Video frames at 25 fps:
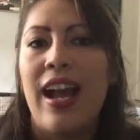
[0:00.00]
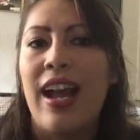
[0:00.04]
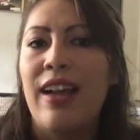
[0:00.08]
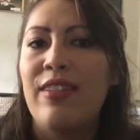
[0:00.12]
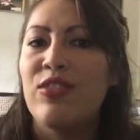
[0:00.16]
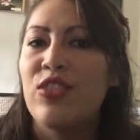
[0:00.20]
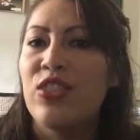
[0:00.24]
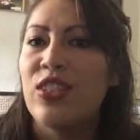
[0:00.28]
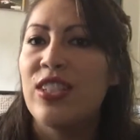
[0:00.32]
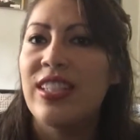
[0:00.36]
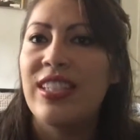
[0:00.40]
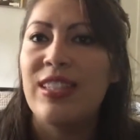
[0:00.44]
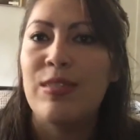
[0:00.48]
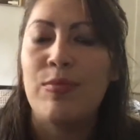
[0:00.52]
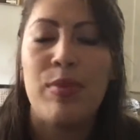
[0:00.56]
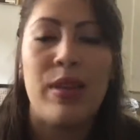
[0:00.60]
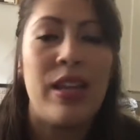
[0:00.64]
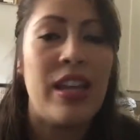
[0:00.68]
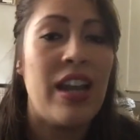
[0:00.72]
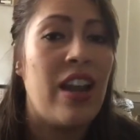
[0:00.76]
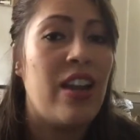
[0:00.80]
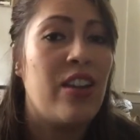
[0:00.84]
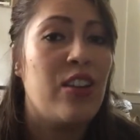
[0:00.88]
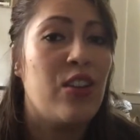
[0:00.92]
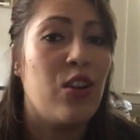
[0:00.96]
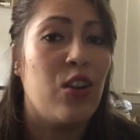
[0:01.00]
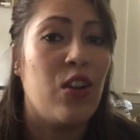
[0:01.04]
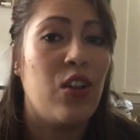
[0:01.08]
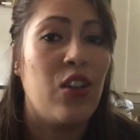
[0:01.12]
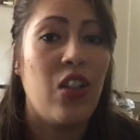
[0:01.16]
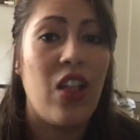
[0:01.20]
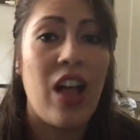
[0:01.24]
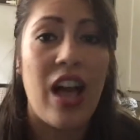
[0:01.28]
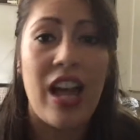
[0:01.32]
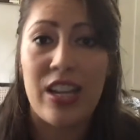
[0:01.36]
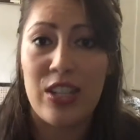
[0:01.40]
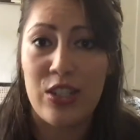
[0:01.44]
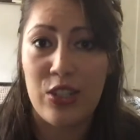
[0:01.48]
I've just been under a
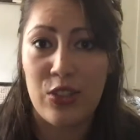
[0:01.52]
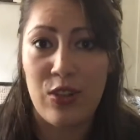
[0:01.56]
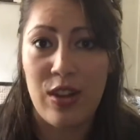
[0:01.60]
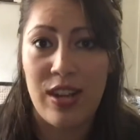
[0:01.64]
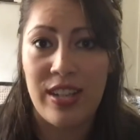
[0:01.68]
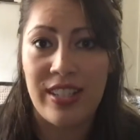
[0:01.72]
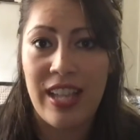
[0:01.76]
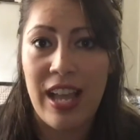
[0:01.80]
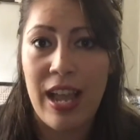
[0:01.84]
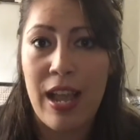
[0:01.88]
lot of stress.